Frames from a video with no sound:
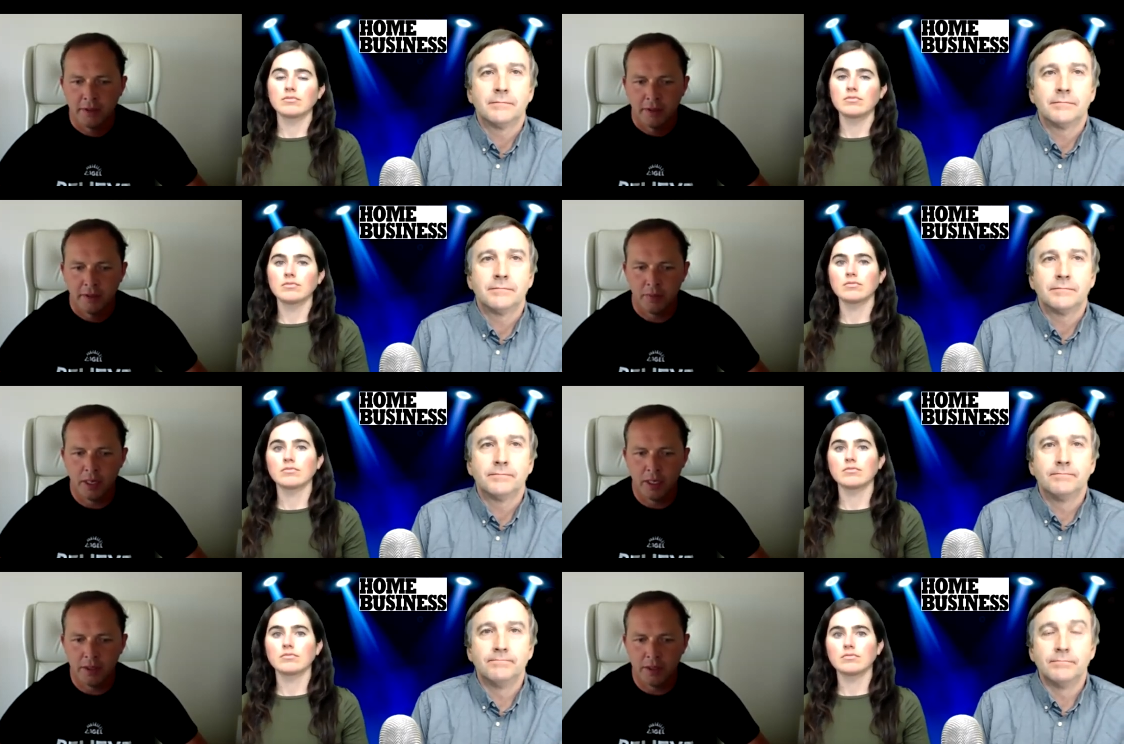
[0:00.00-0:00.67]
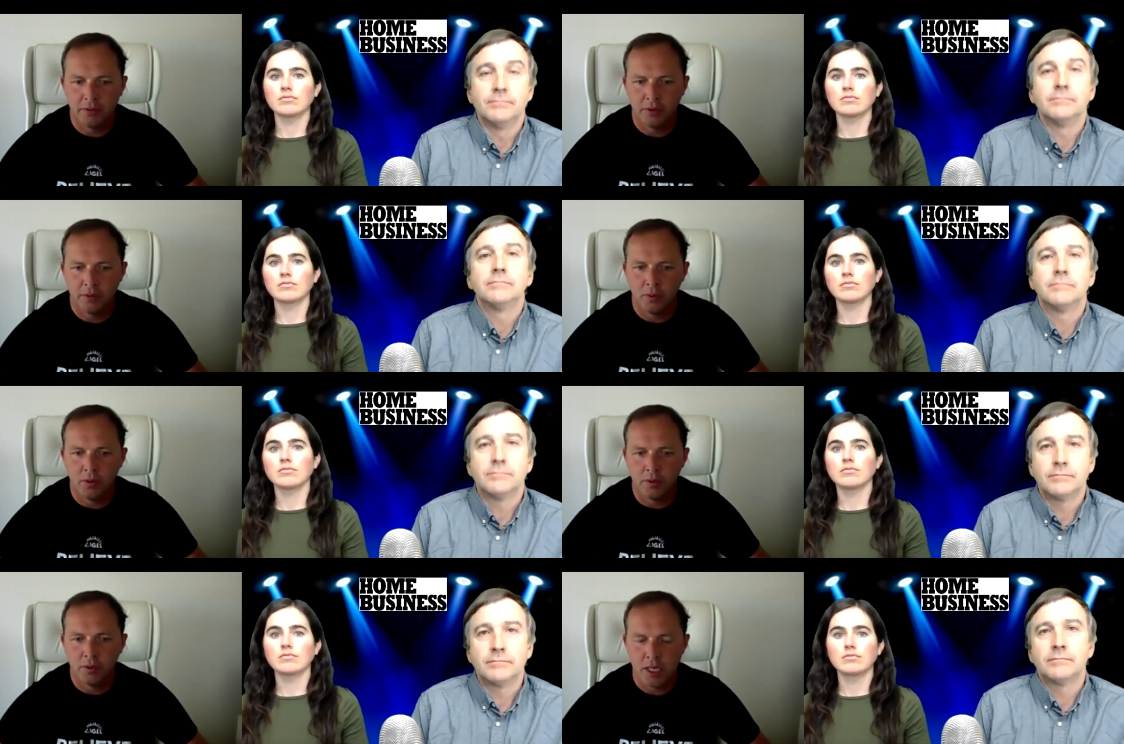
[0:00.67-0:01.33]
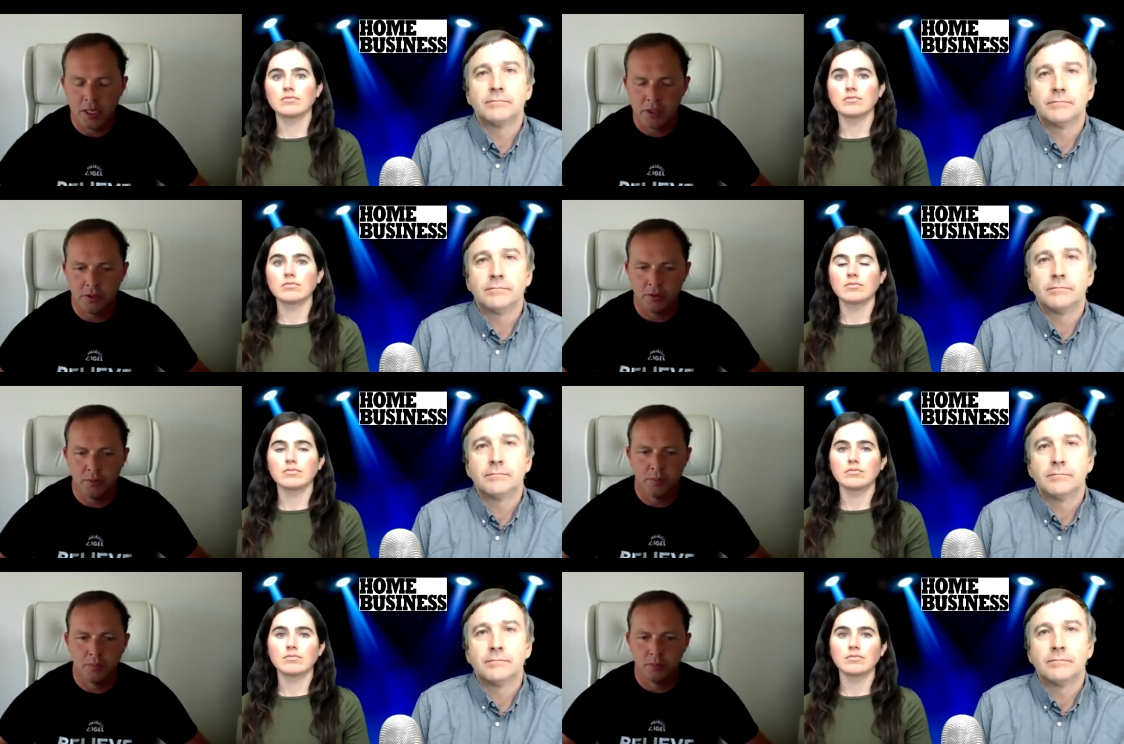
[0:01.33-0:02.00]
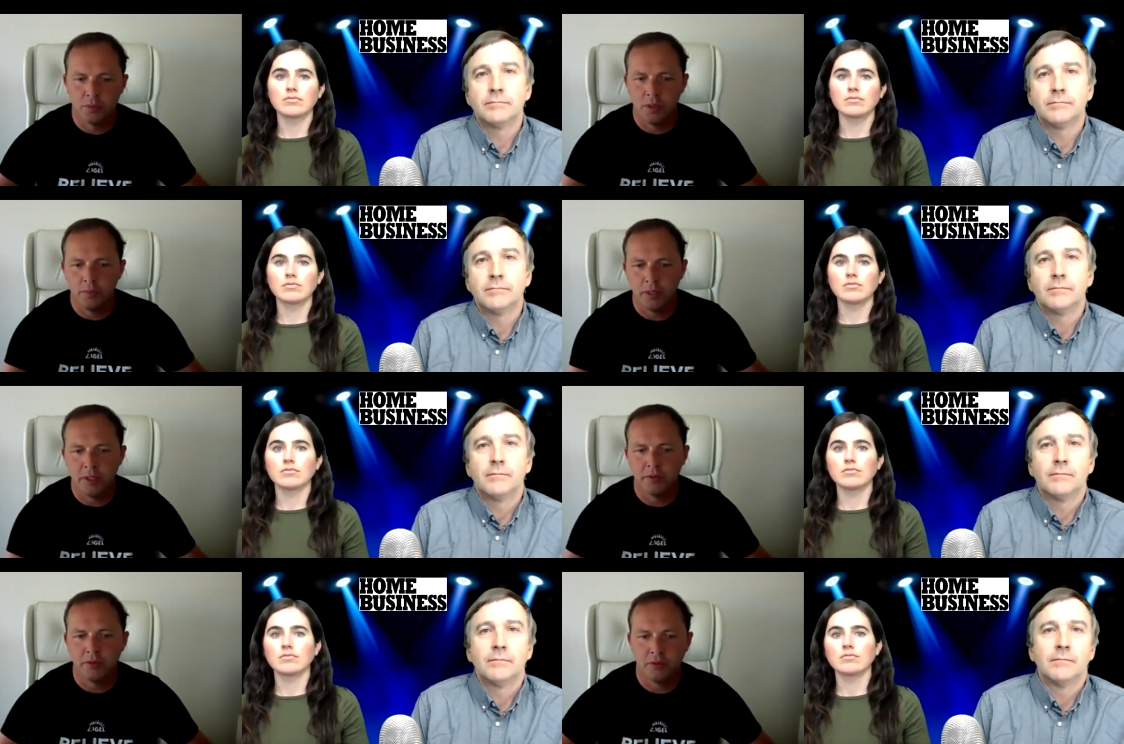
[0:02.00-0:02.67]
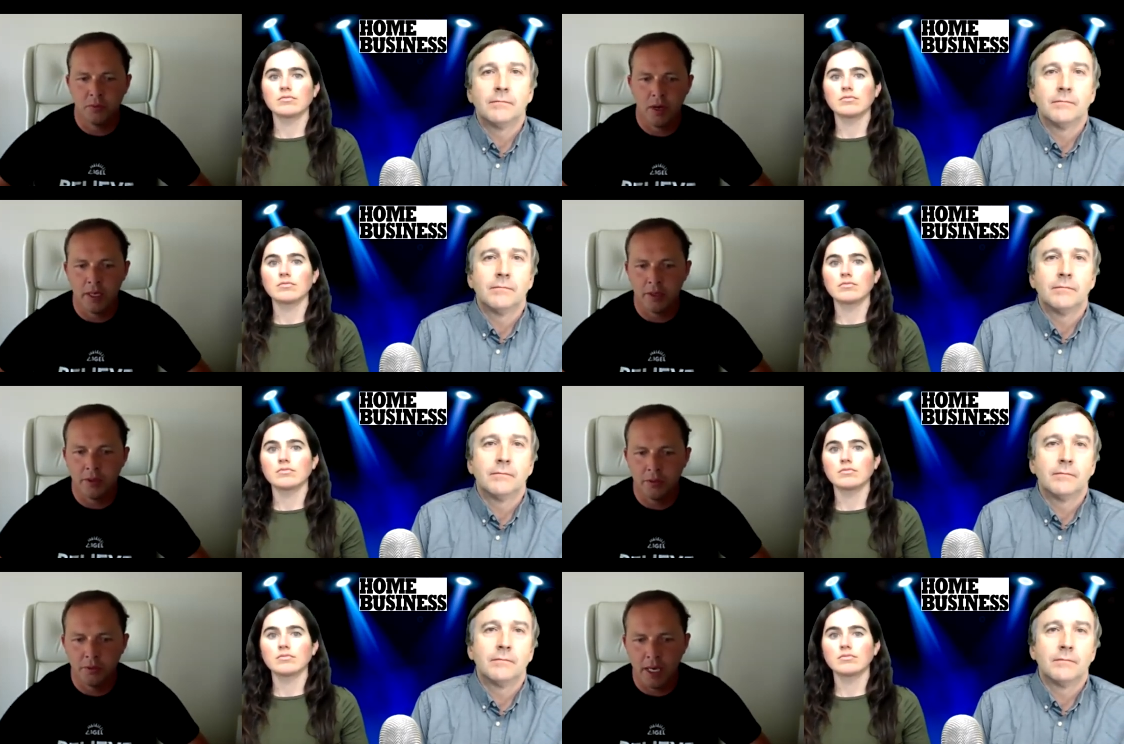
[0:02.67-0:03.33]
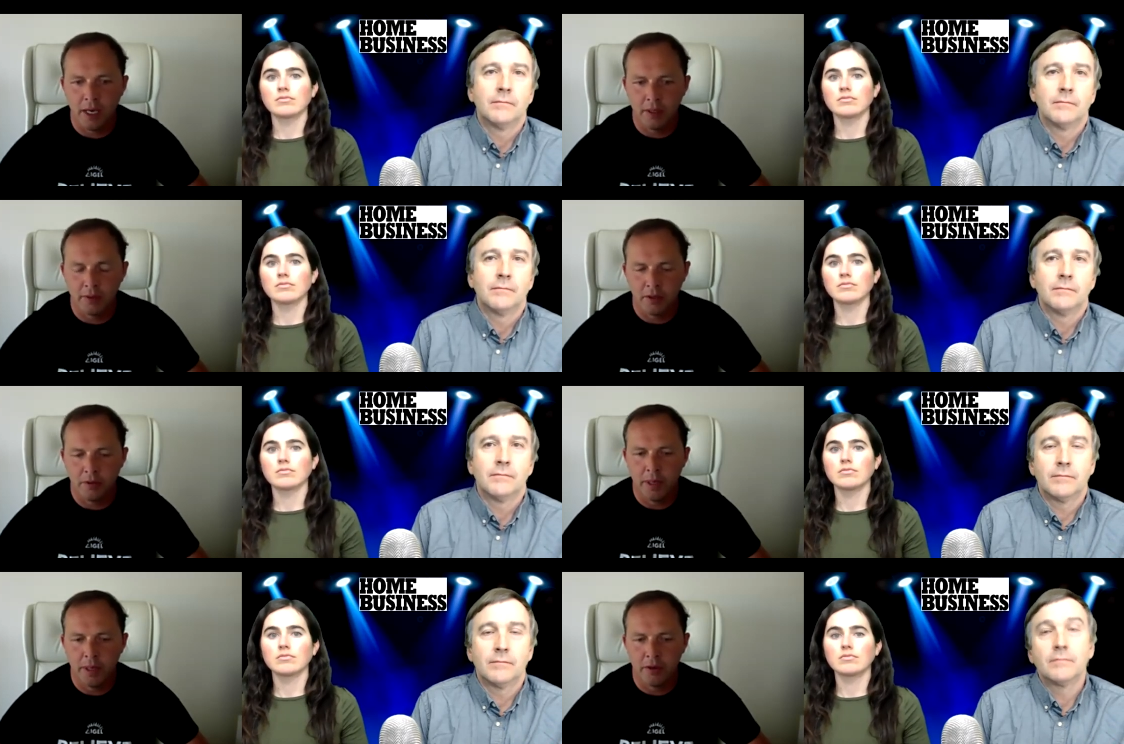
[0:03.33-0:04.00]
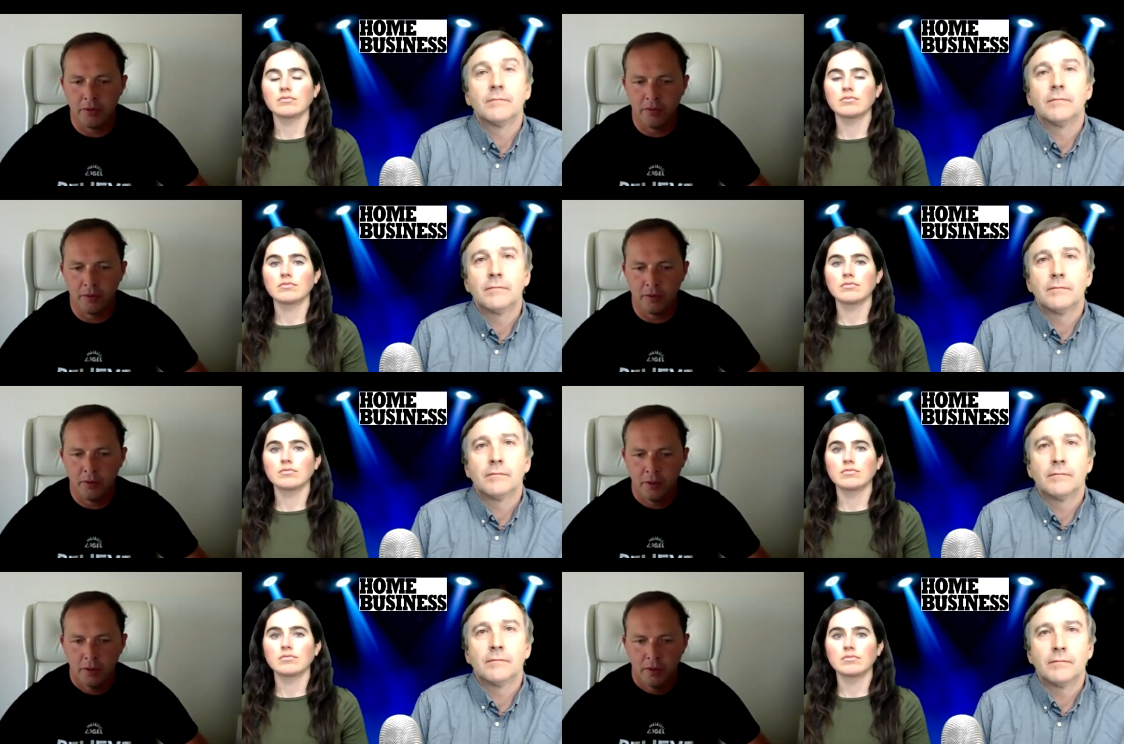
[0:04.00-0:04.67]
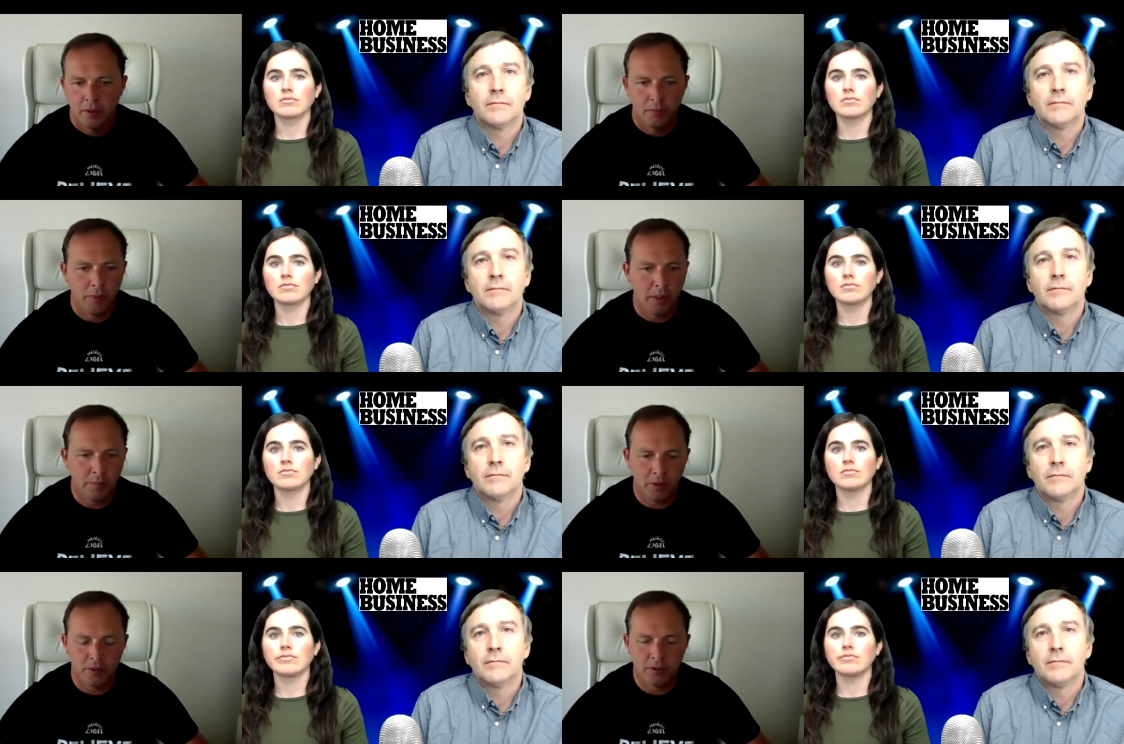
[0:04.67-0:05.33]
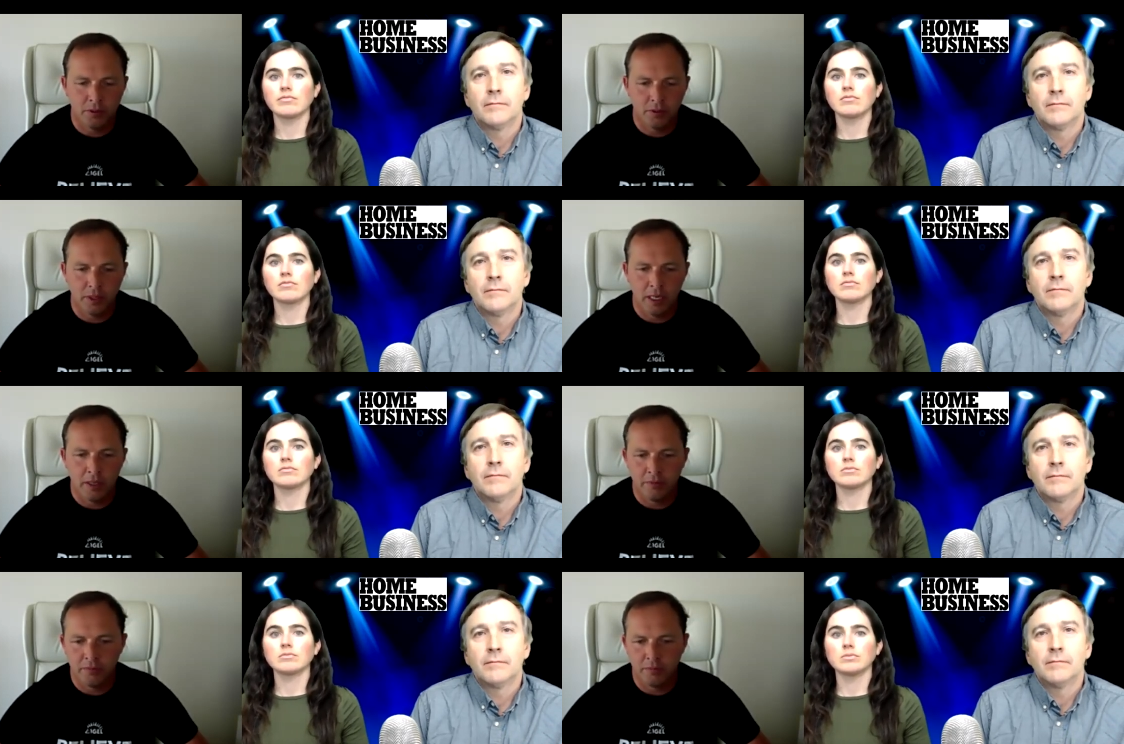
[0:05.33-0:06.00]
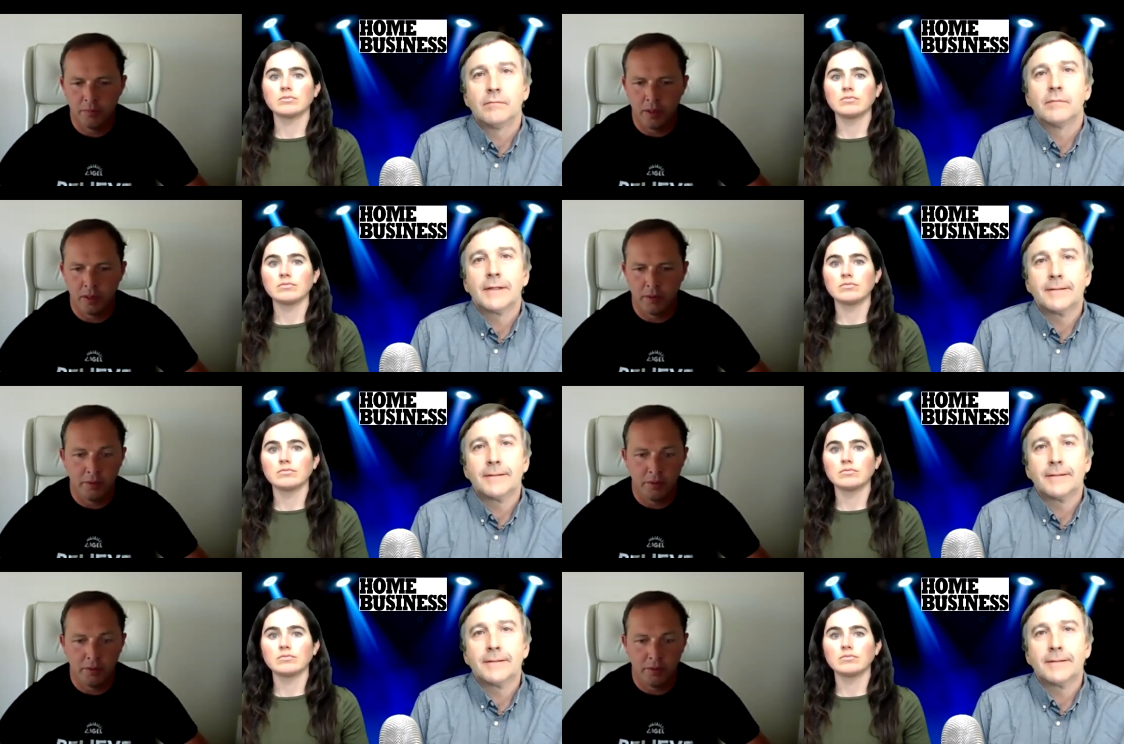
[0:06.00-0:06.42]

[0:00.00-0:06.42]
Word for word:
Speaker 1: right? Is there more intentional, you know, places where I can do that that are better for my personal life, my, the